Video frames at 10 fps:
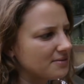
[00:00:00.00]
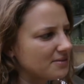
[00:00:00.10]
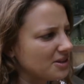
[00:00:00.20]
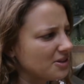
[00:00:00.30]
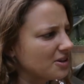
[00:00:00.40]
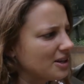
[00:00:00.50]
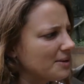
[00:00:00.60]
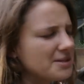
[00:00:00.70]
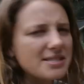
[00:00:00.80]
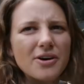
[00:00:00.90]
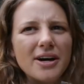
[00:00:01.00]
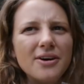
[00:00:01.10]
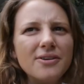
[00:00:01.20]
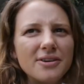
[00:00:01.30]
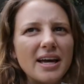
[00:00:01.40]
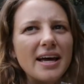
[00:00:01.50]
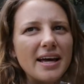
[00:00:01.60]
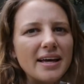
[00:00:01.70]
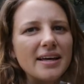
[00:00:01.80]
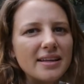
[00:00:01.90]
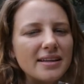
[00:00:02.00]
It's the hard to digest. Oil? Yeah. Yeah. Yep.